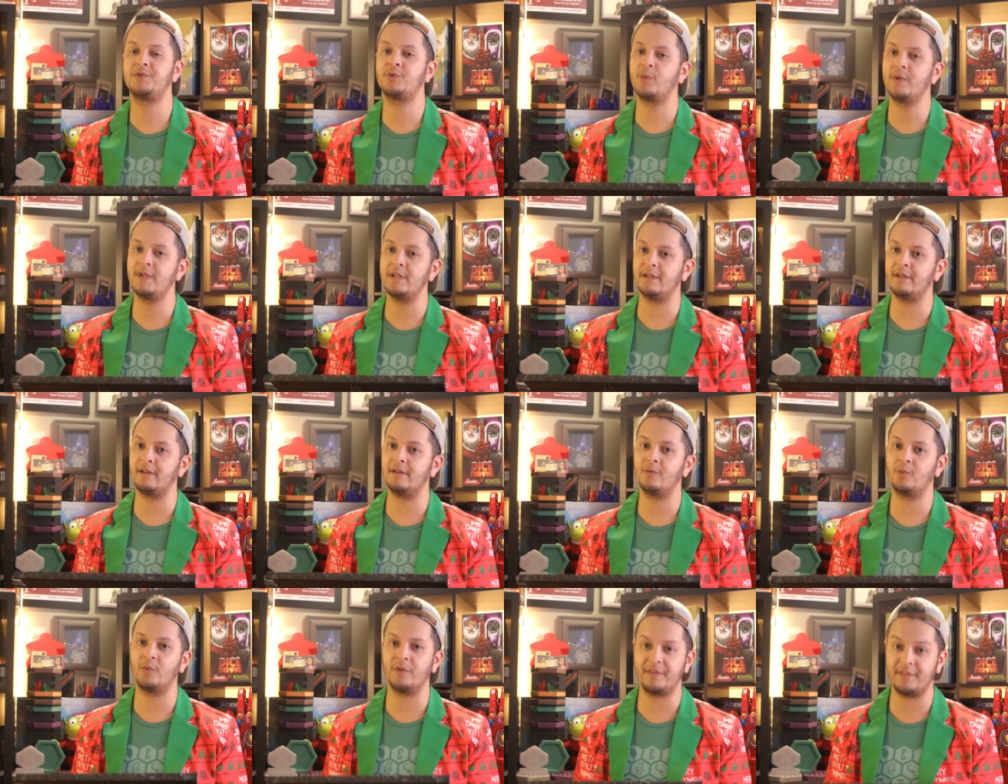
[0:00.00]
sweeten
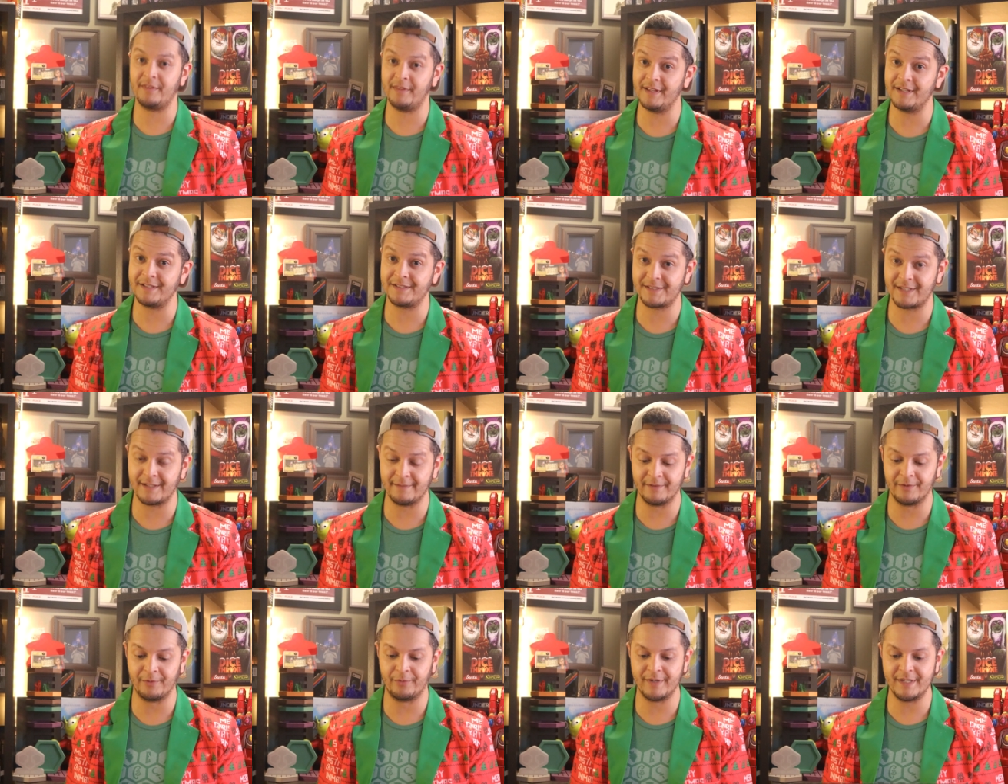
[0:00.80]
with this
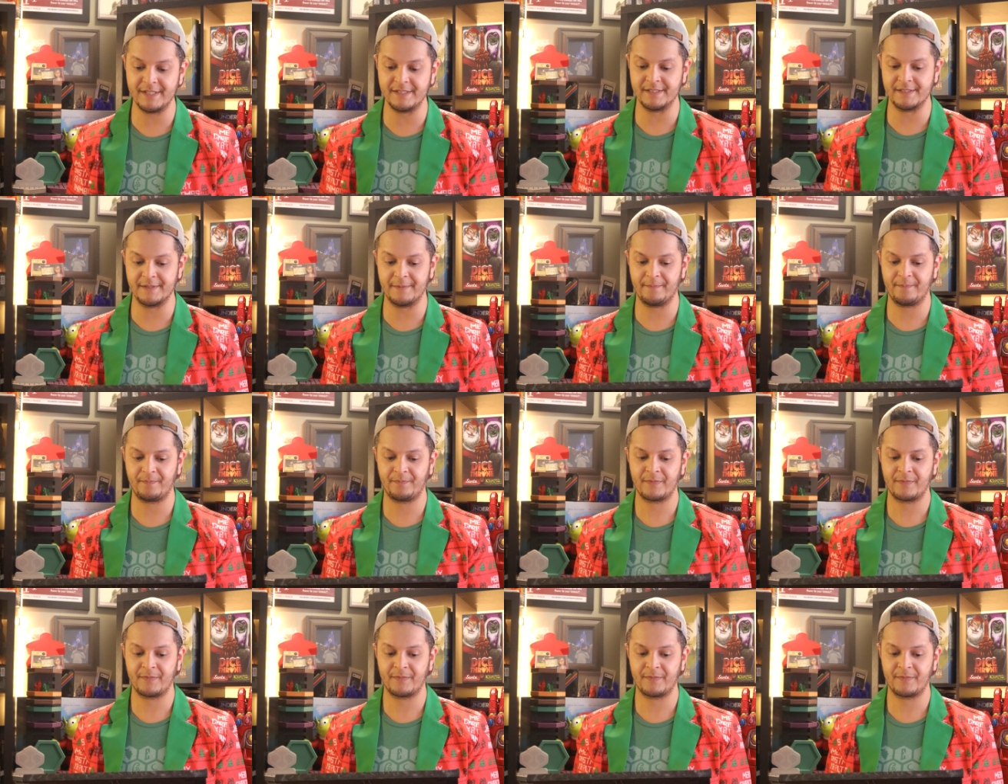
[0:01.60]
given reason.